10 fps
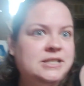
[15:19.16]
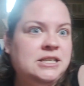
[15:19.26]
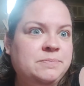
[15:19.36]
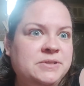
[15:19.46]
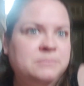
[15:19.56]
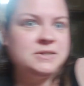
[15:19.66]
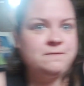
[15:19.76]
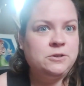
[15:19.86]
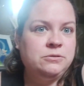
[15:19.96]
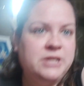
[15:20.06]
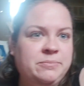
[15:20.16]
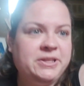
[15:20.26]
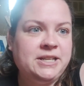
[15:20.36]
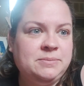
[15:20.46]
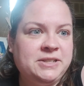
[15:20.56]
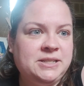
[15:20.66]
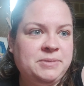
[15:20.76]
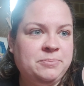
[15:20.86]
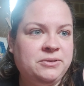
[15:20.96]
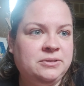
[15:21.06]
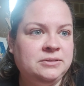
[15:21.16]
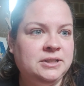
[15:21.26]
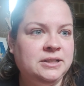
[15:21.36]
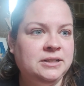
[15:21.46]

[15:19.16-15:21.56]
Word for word: Keep my phone in place, please, people.